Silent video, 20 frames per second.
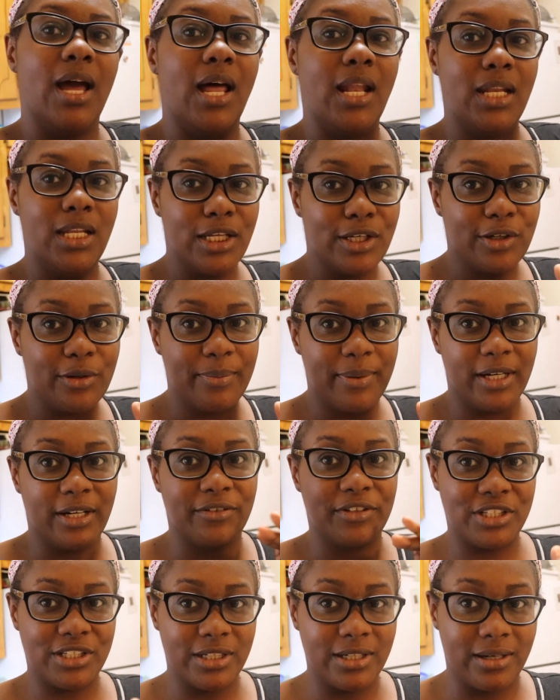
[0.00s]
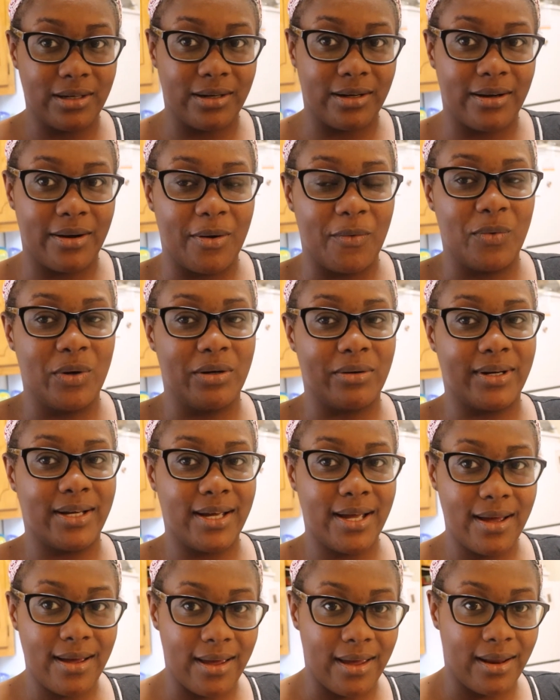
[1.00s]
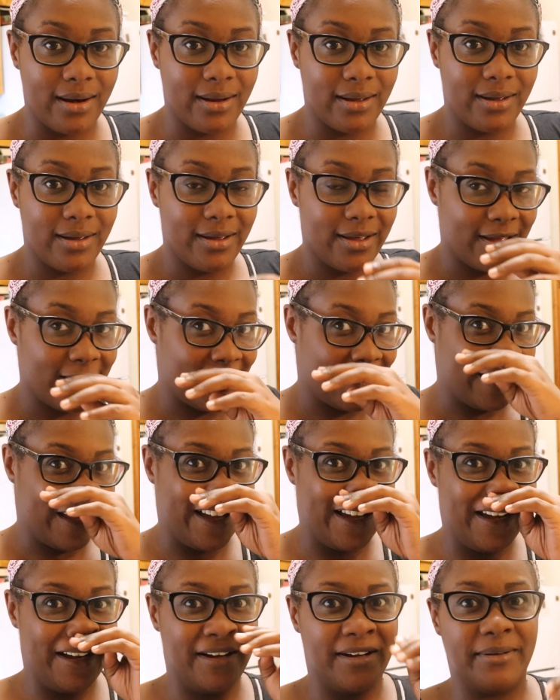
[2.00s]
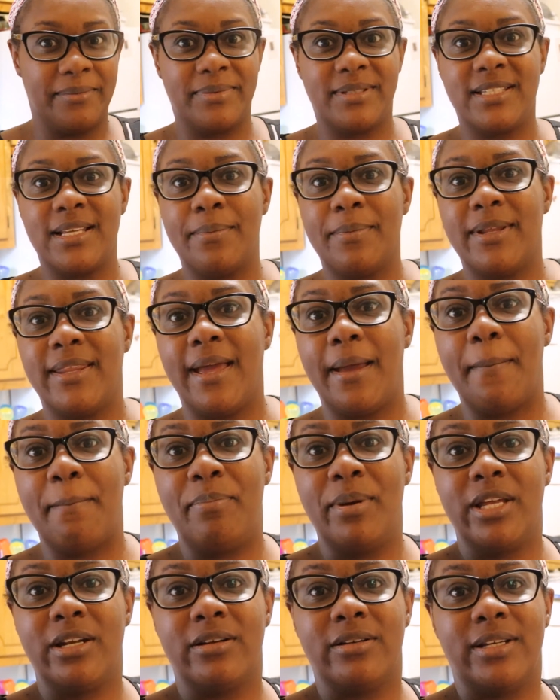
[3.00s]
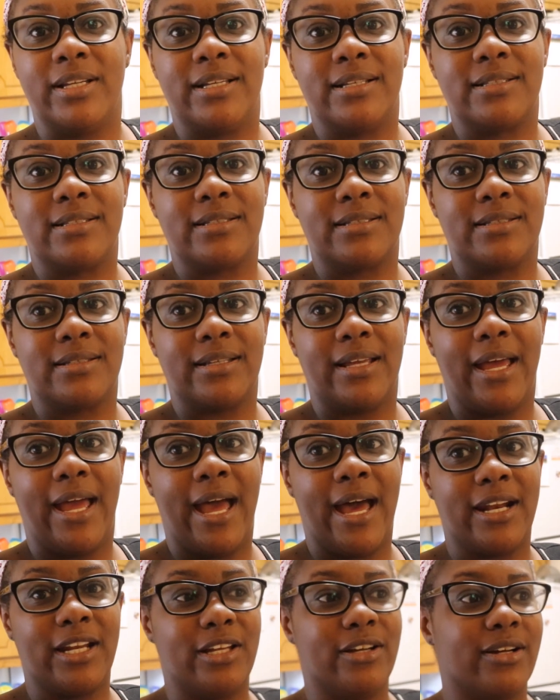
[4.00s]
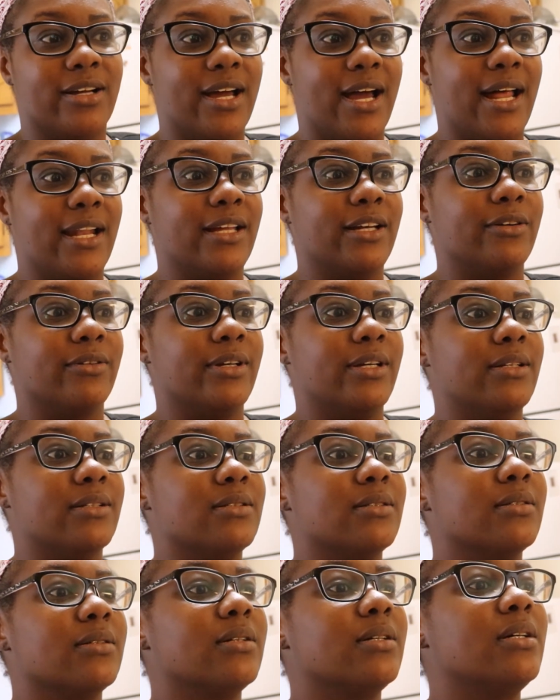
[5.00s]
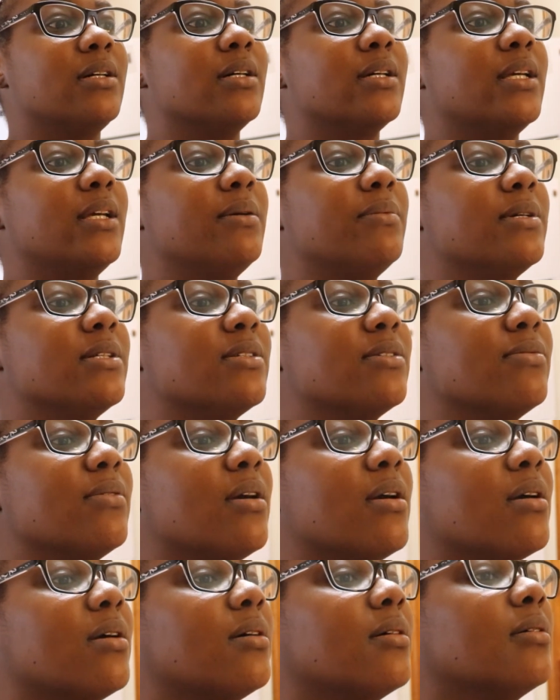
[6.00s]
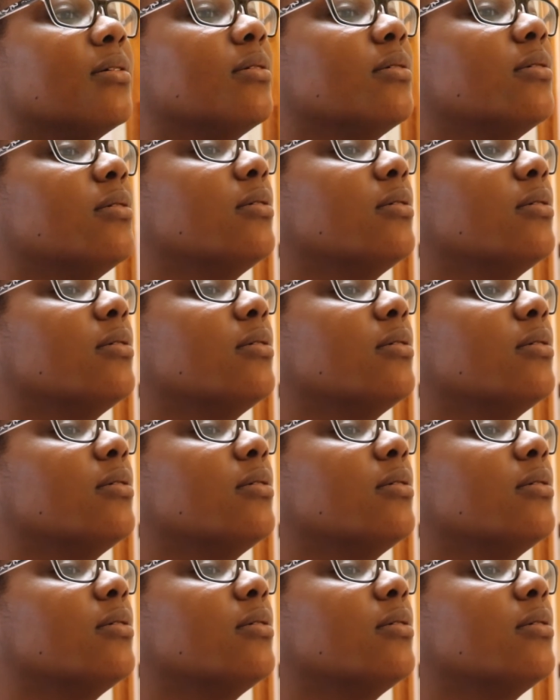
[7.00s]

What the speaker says: a little bit of sugar will cut some of that bitterness out of your collard greens. Cookie, what's wrong?